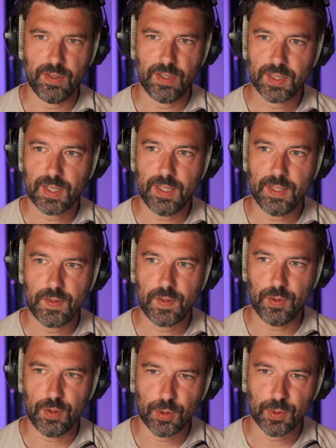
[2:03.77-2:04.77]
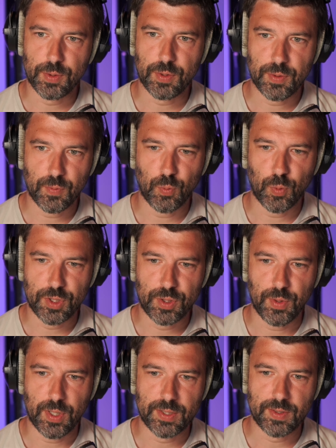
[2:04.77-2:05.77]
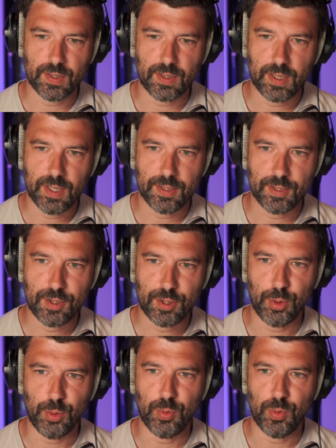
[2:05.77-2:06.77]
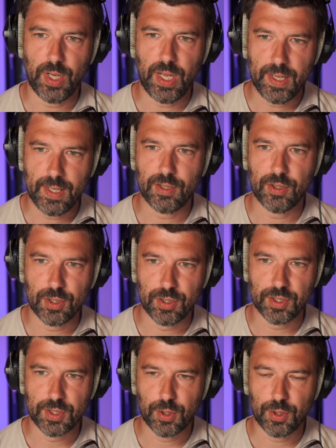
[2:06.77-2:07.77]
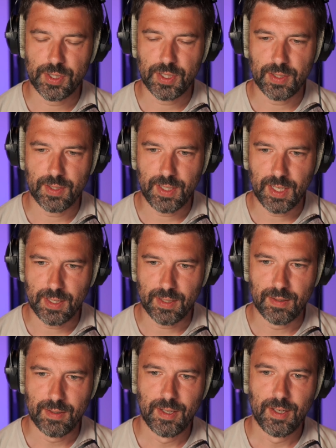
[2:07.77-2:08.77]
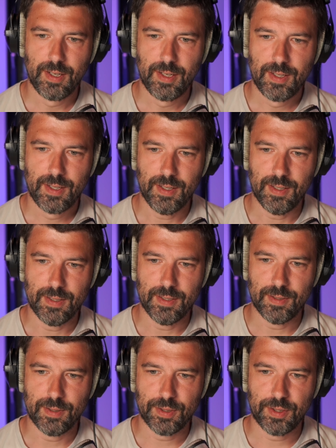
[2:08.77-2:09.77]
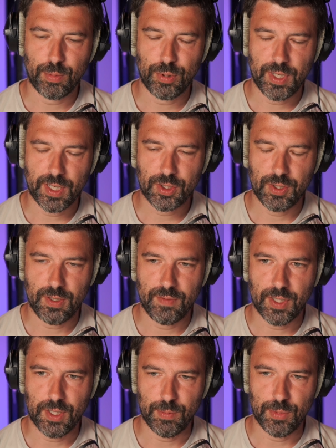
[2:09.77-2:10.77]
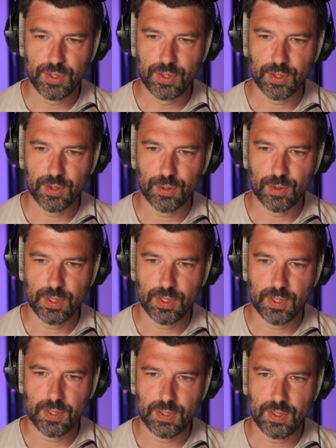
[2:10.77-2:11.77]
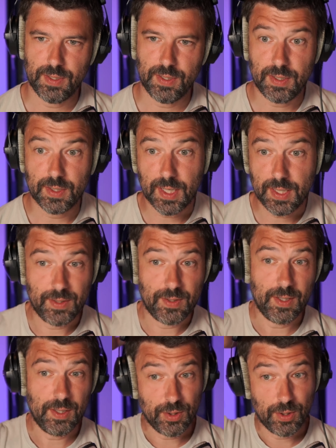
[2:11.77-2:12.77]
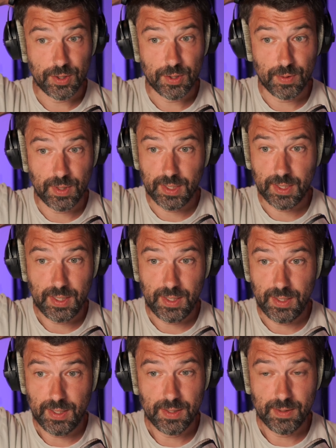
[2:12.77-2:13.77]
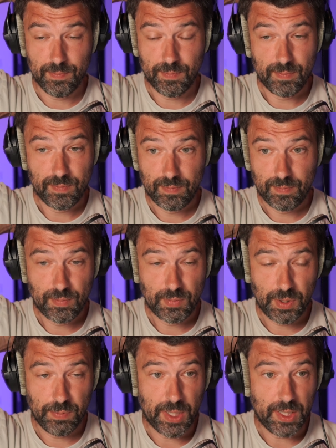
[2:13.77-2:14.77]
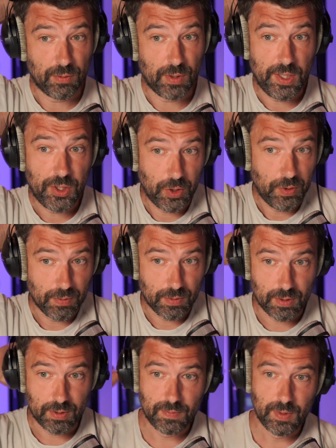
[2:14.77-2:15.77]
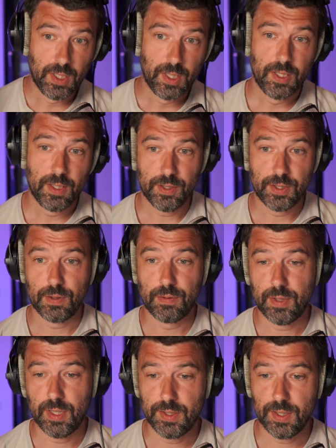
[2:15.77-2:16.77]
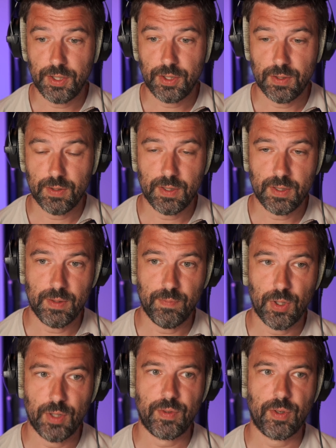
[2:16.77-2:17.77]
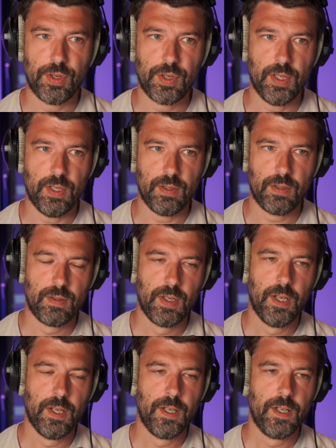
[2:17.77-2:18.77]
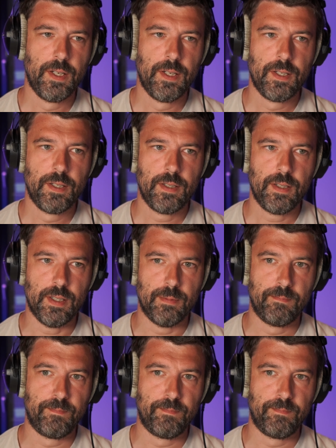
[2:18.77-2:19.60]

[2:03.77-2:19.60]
this case, you don't want to ask the client to add all this content again on the production environment. So in these cases, there's also like a migration or a synchronization of content. Yeah.